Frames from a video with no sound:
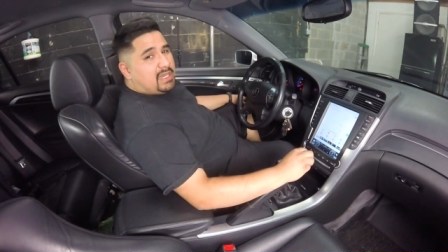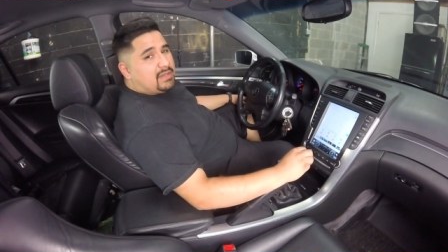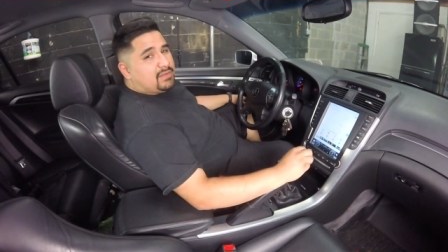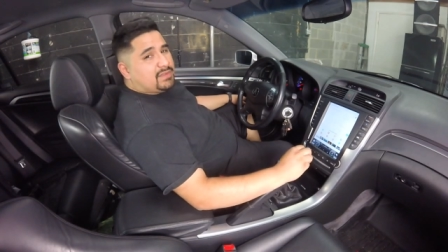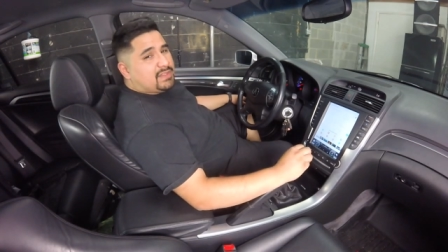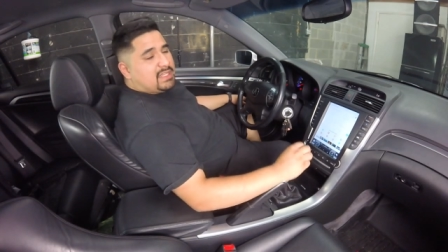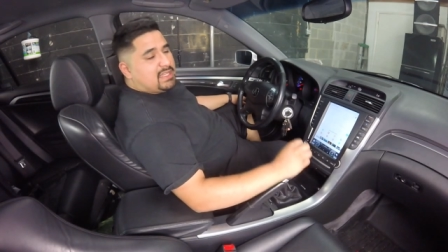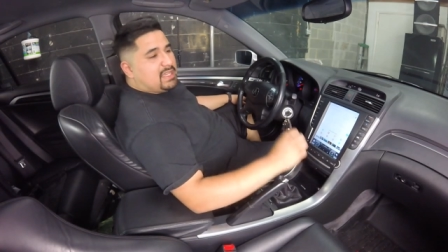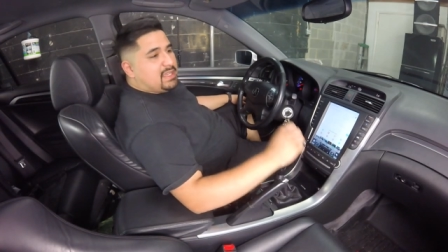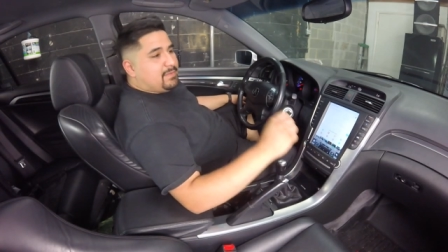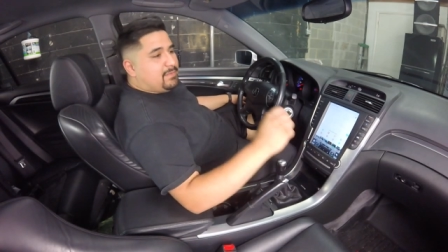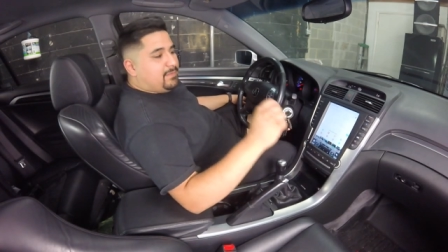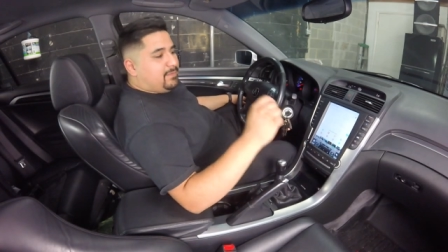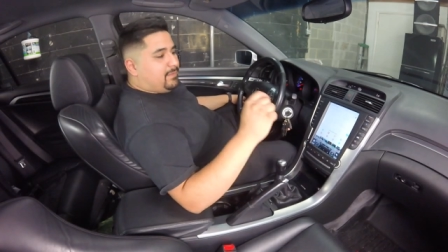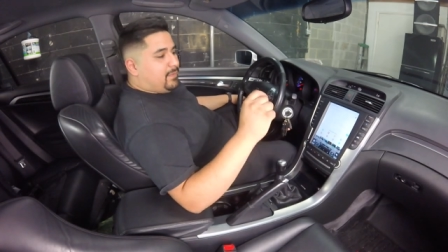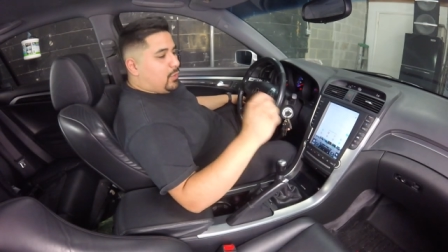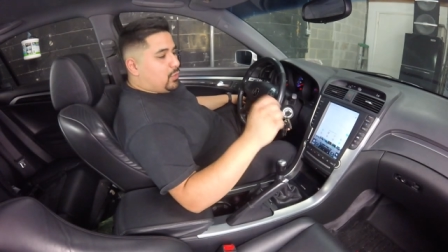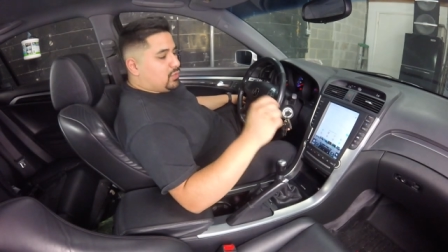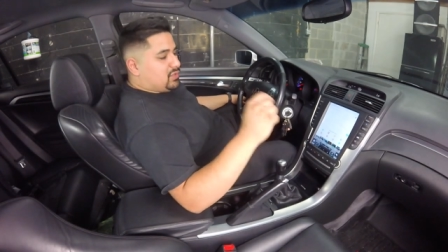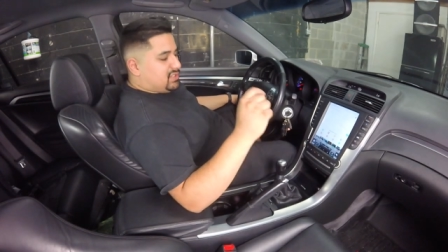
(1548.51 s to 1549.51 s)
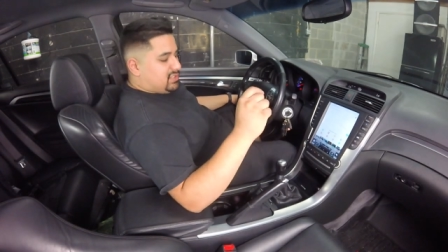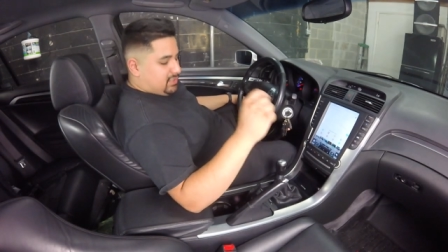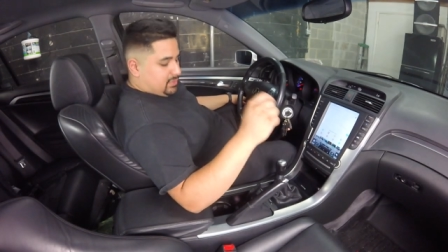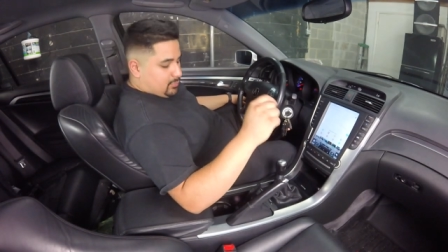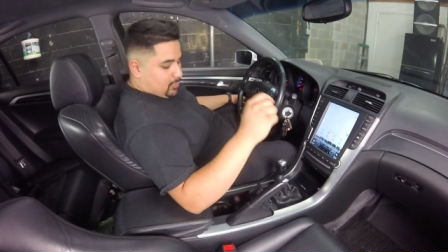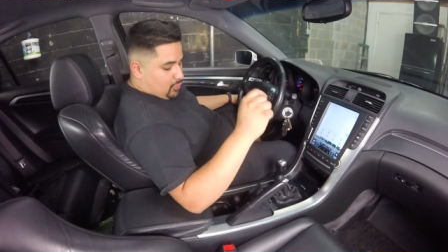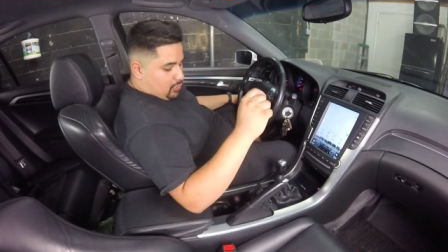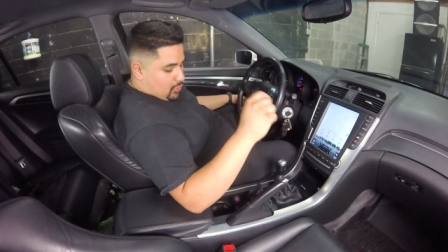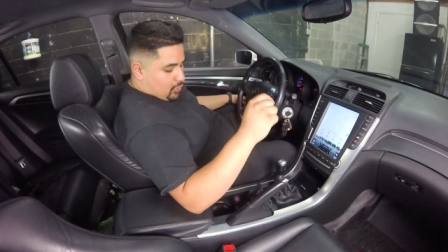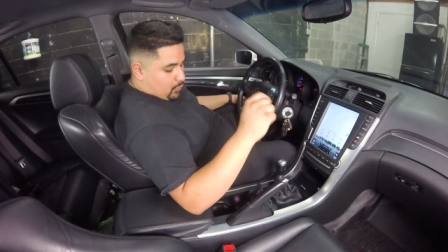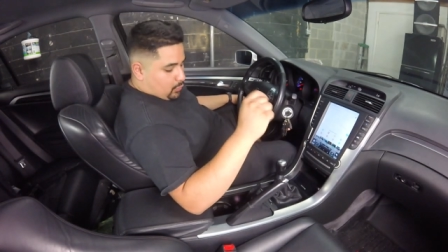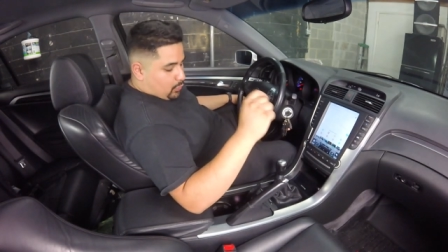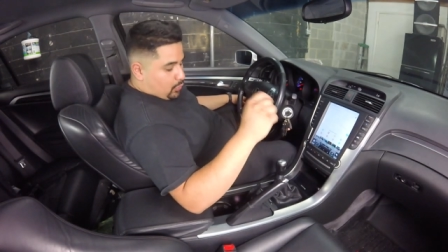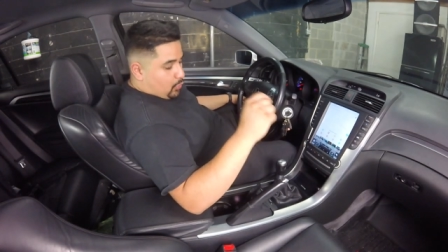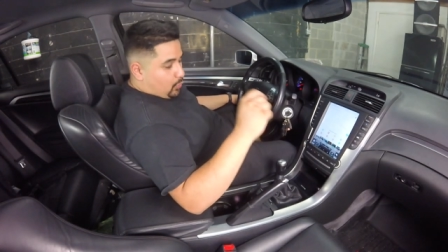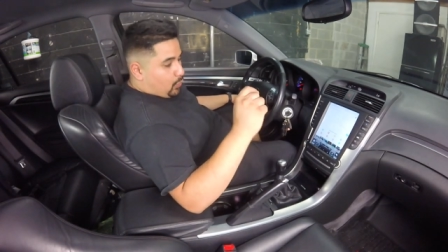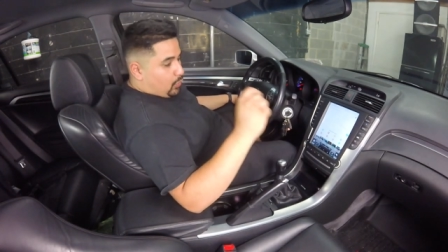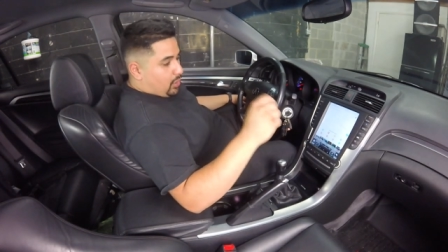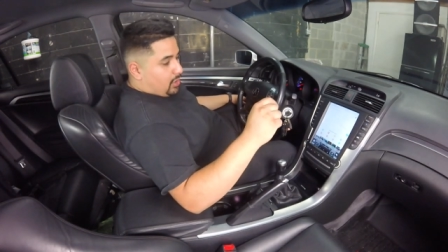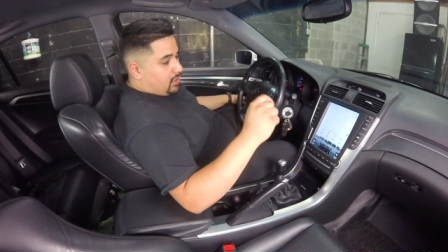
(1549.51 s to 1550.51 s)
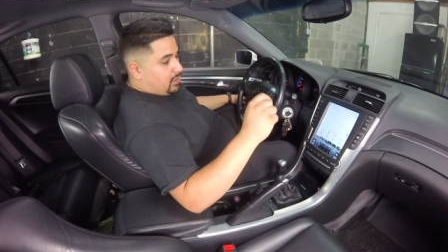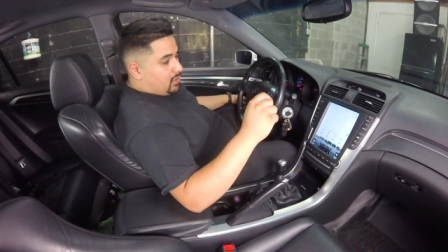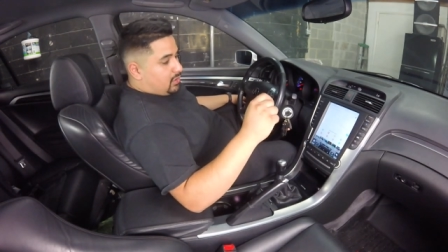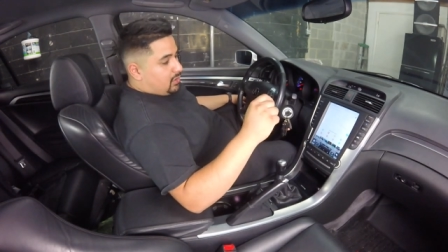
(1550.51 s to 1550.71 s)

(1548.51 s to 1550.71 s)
I don't think a phone SIM card will work.